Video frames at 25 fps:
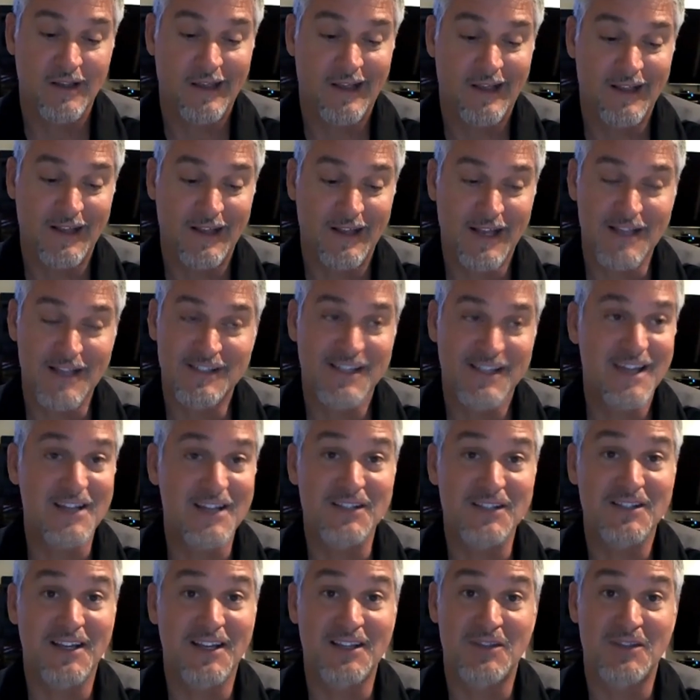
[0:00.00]
Like I said,
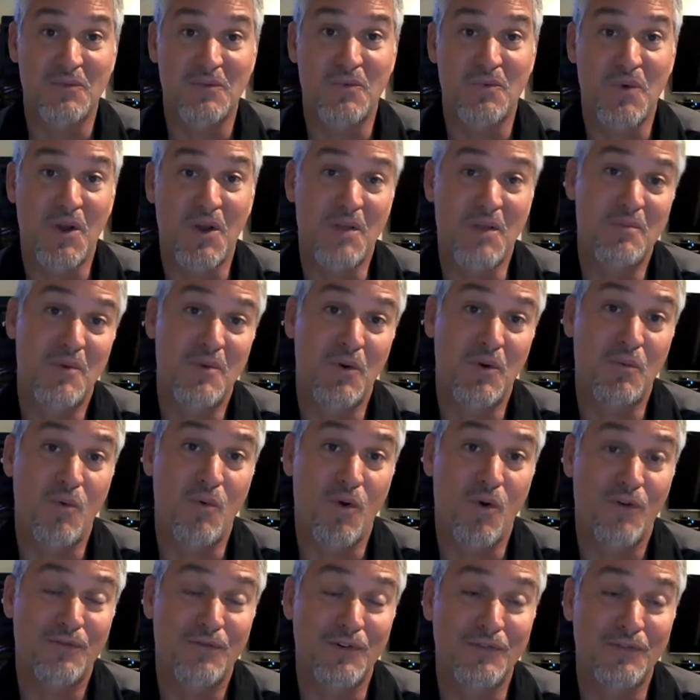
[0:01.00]
it's like one of the
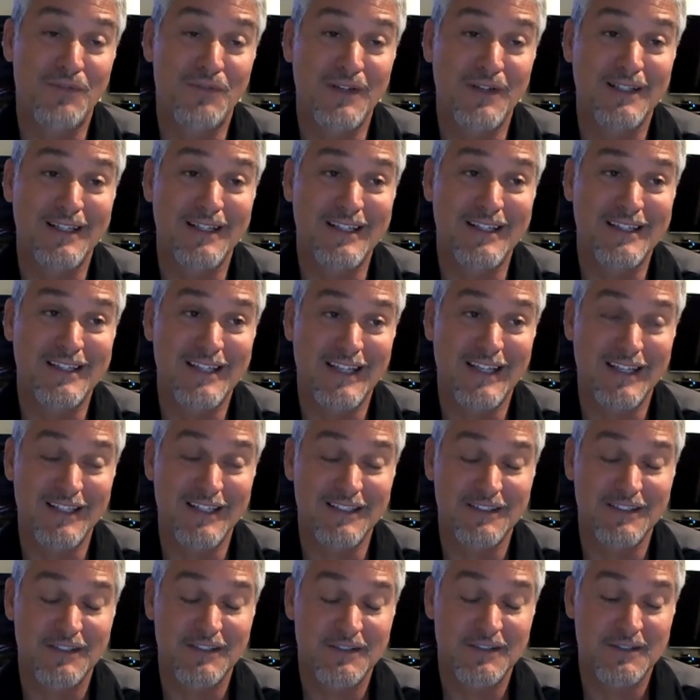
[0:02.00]
more fulfilling
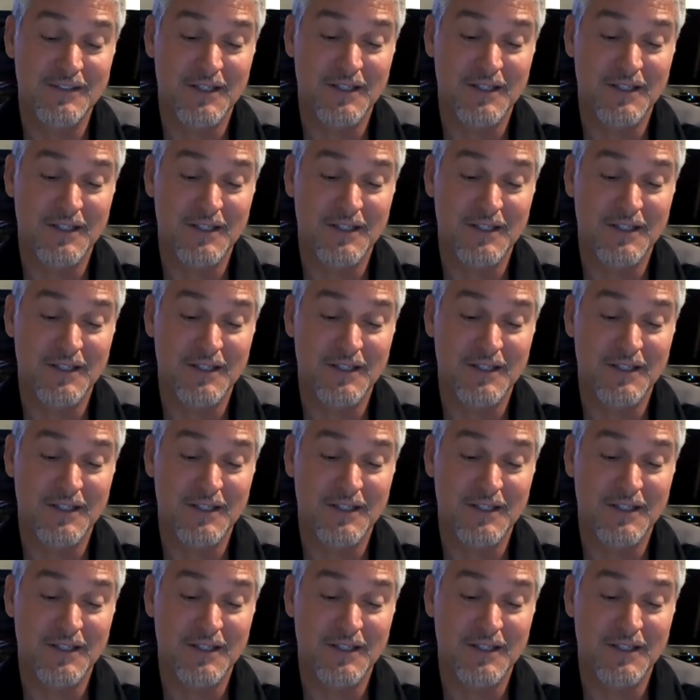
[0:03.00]
things